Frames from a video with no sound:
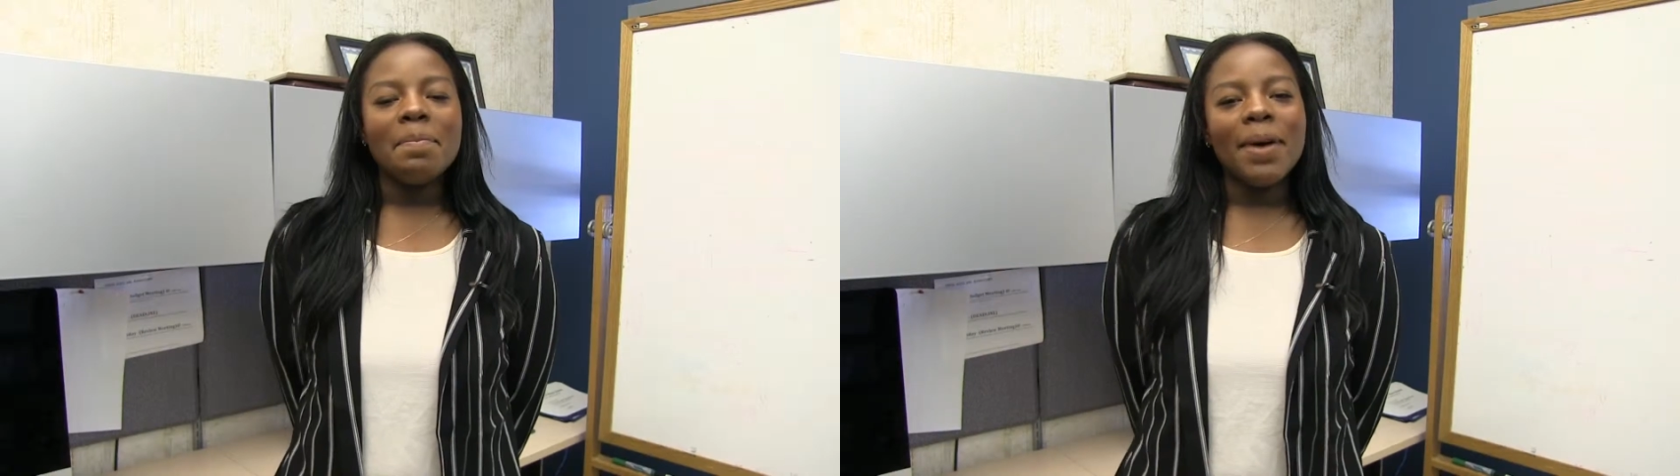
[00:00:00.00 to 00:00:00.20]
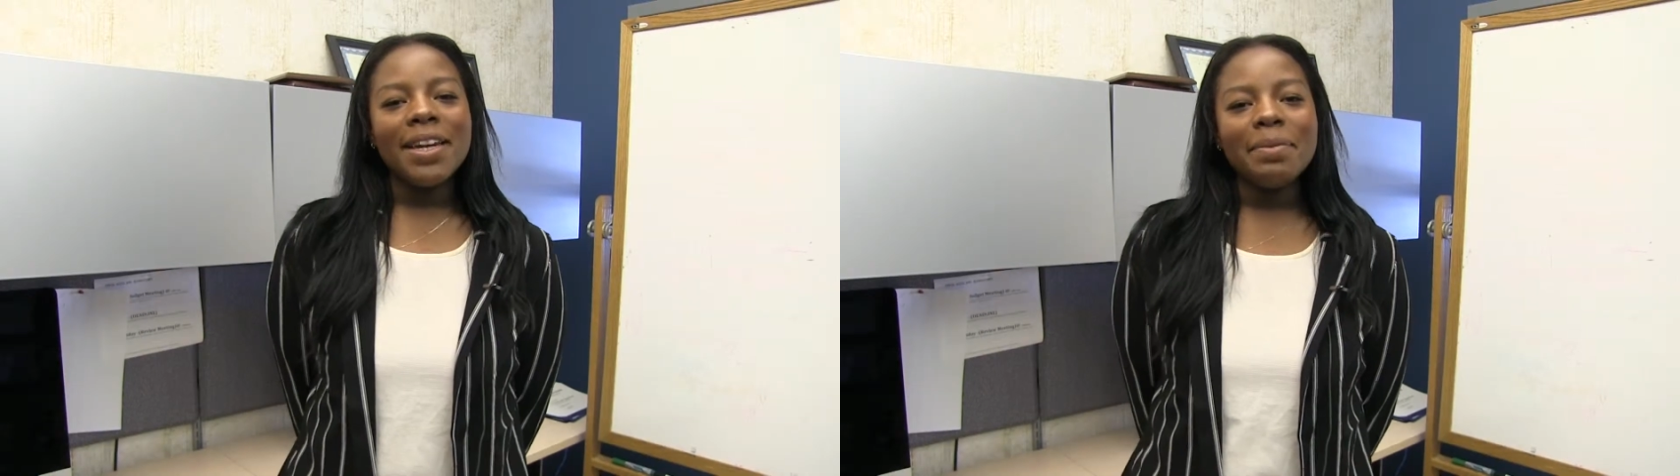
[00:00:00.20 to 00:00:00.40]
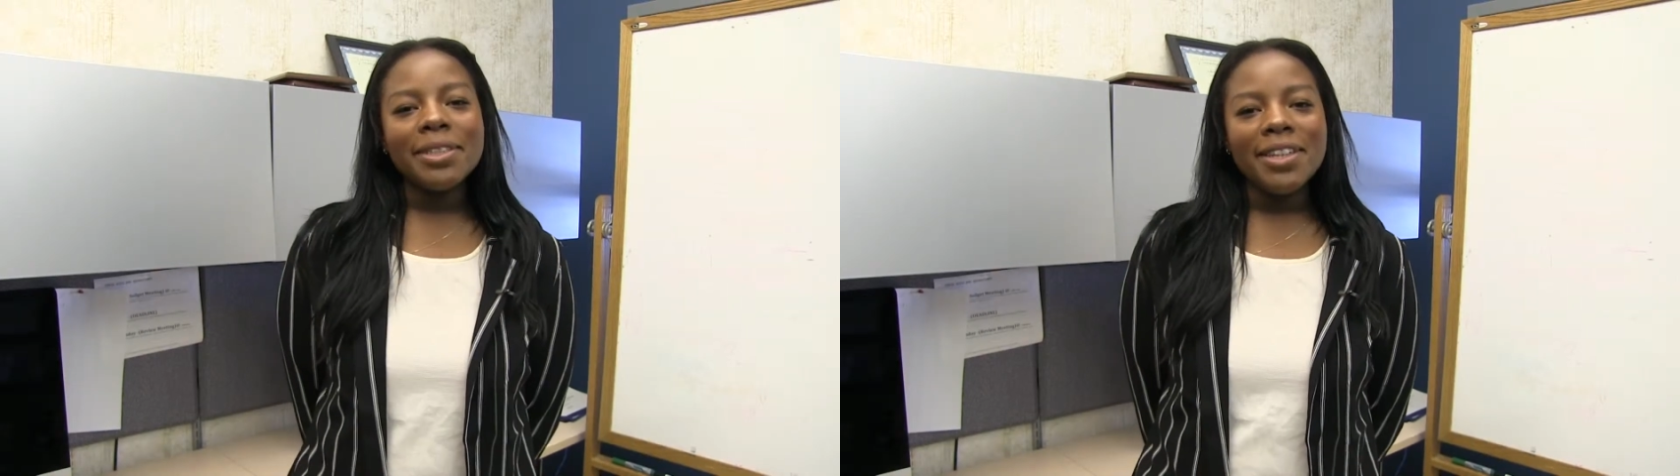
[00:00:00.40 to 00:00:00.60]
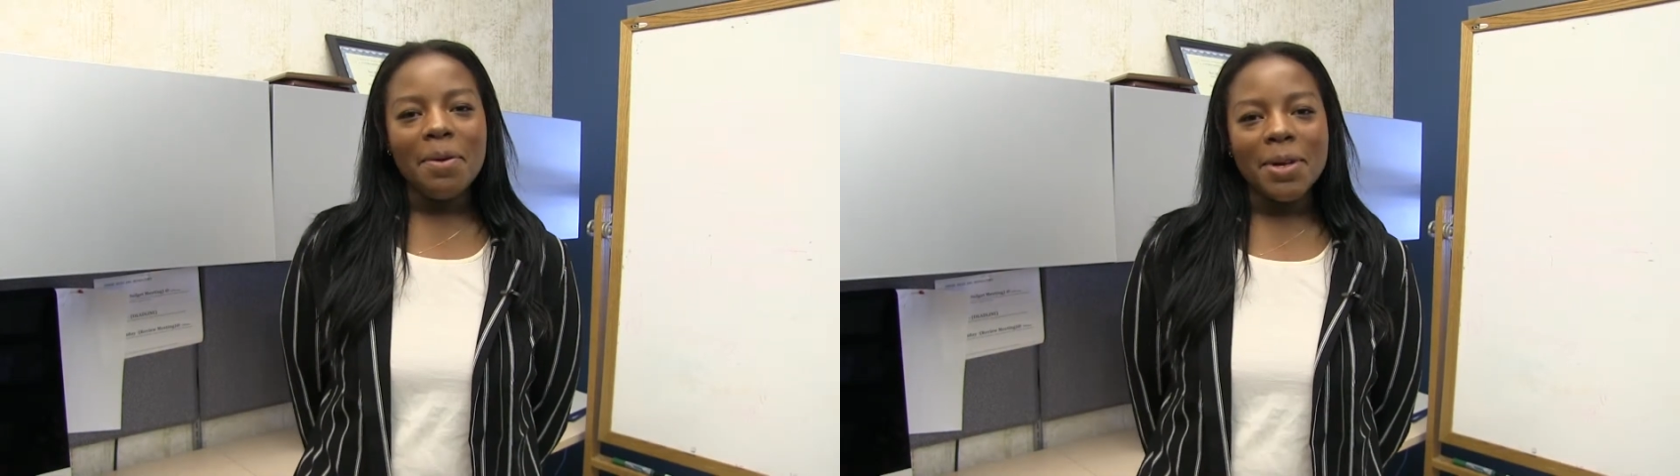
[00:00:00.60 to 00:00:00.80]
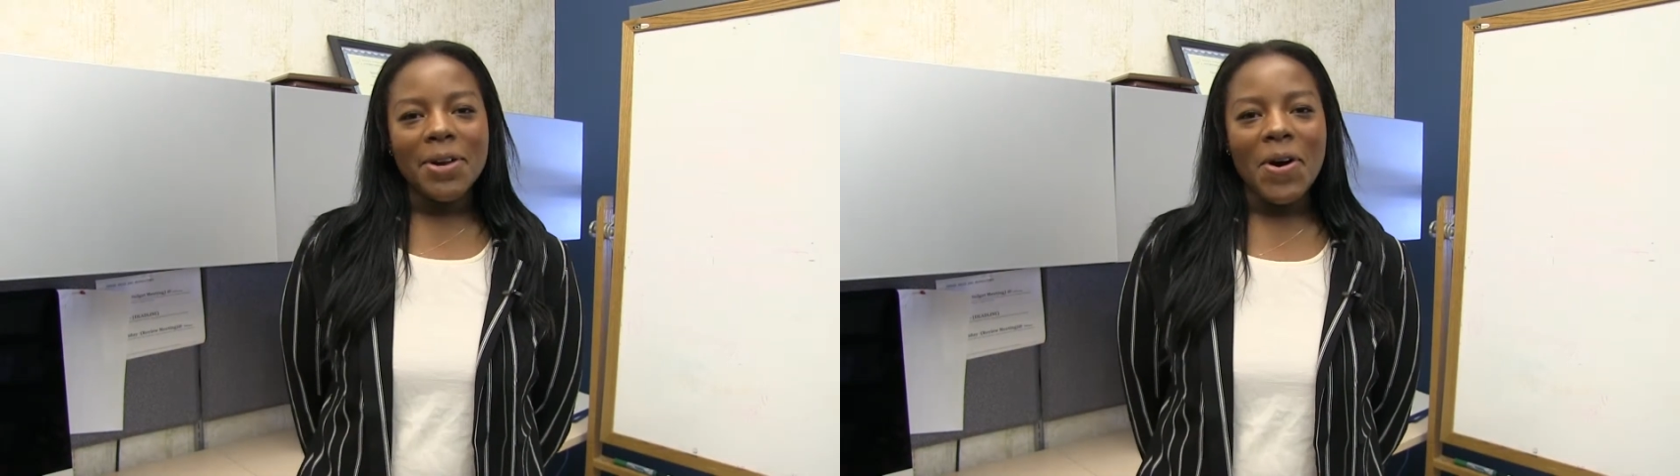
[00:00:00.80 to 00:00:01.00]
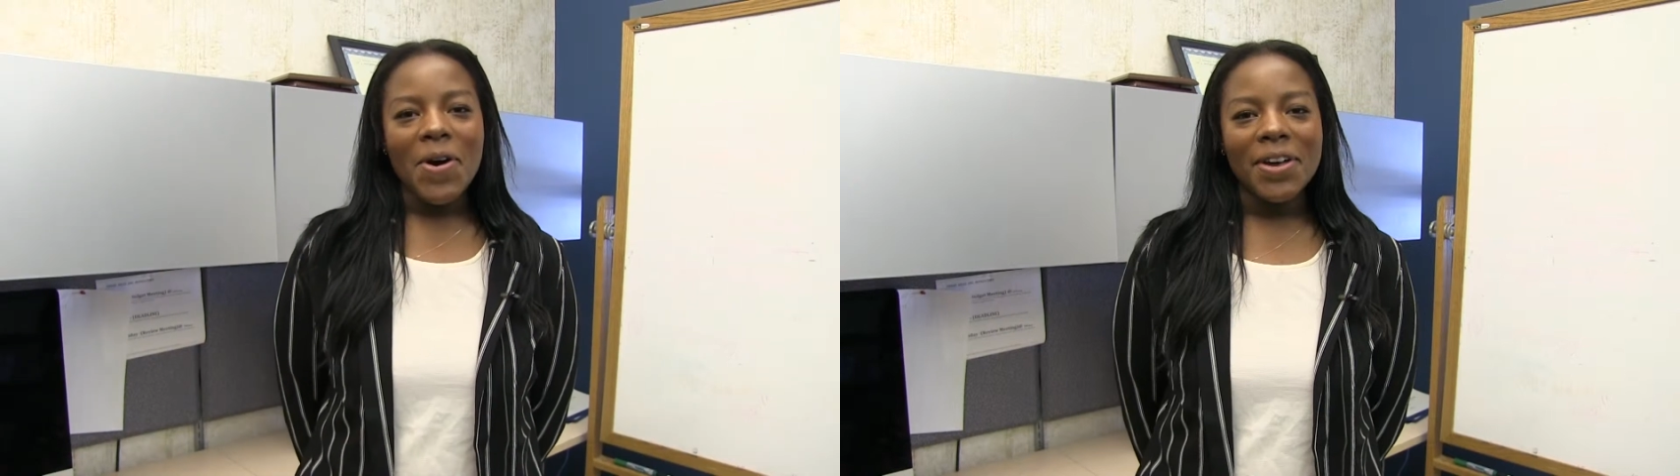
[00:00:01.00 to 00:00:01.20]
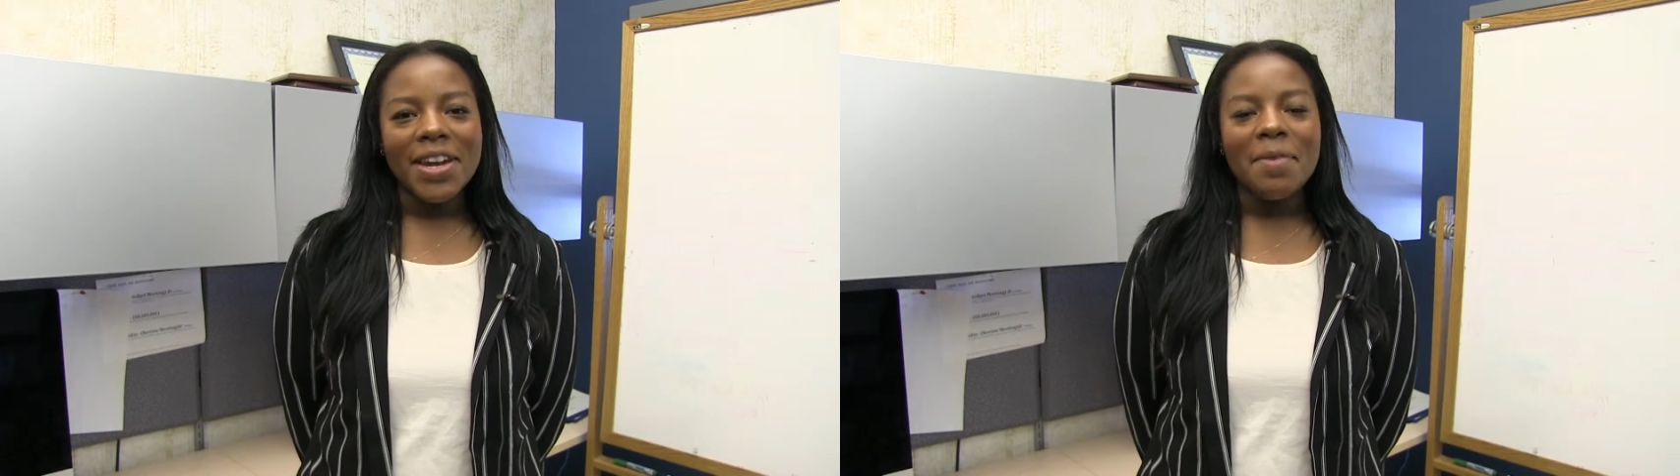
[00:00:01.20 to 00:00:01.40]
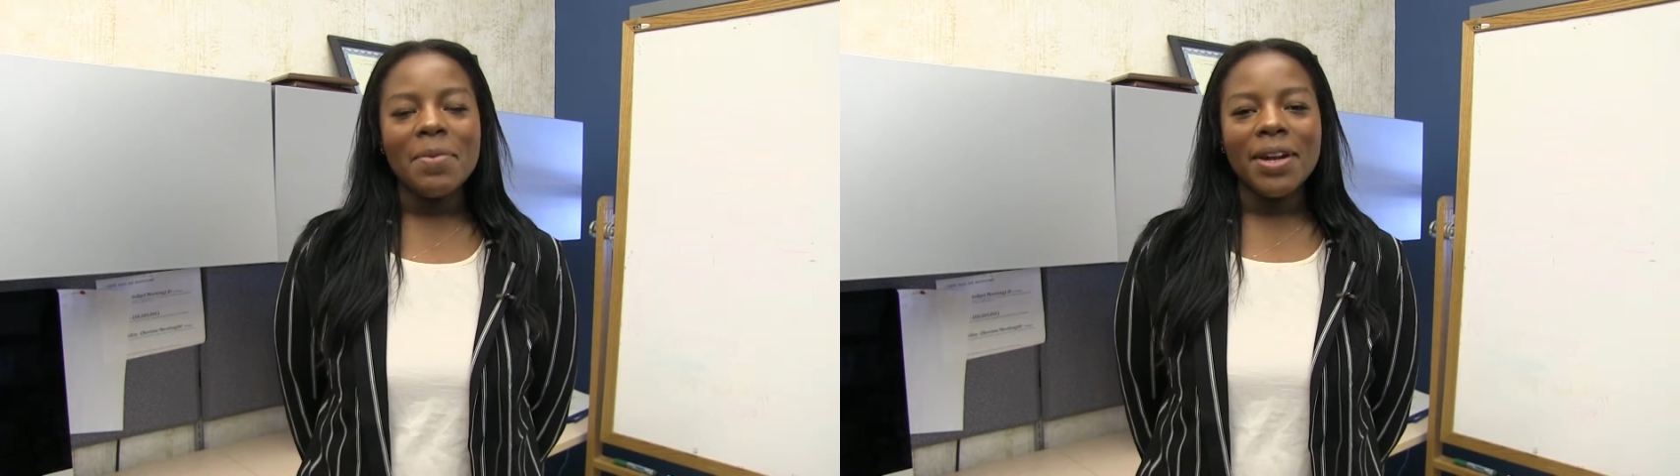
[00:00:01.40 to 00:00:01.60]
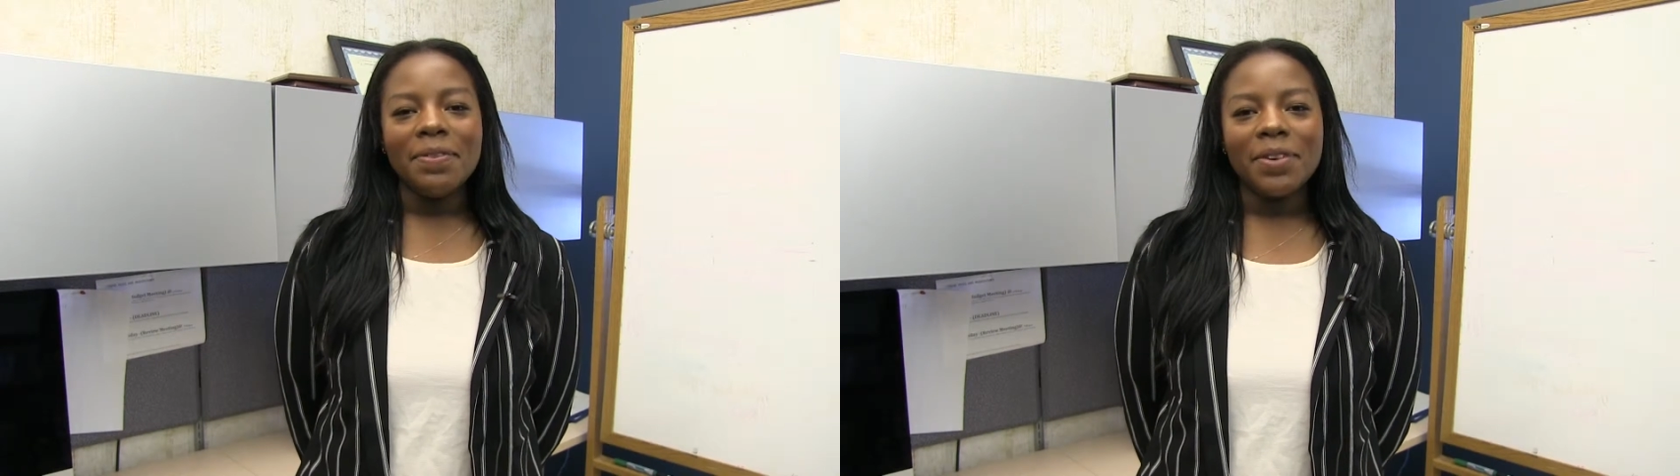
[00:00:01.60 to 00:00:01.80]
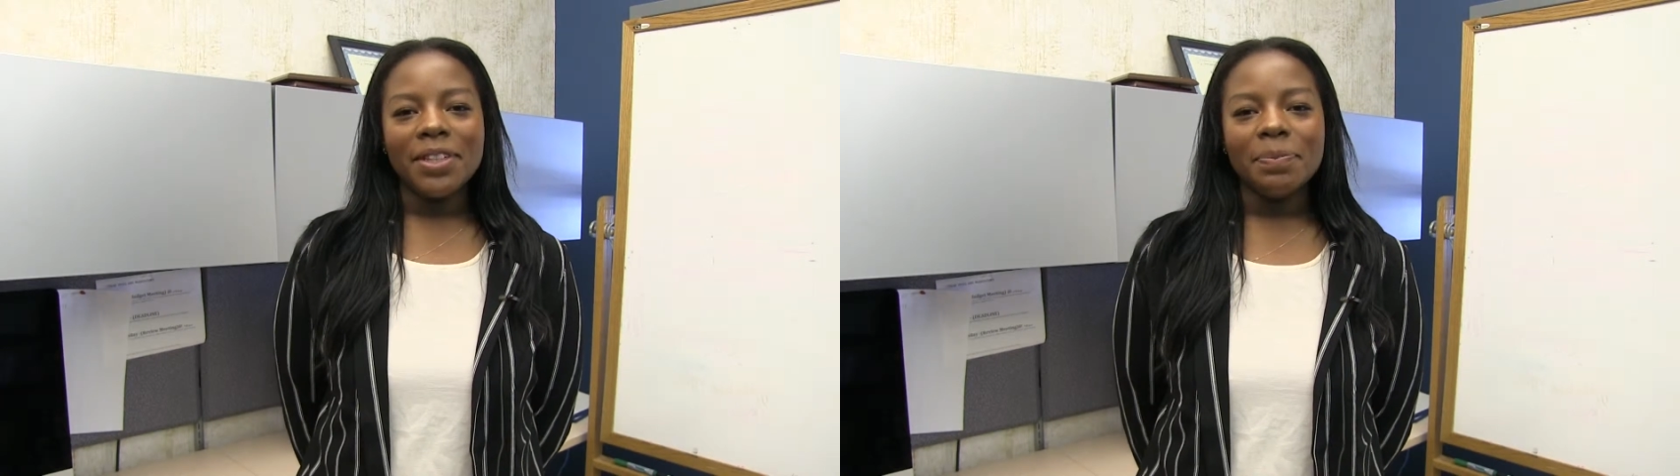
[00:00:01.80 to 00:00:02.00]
My name is Dominique Hall, and I'm running for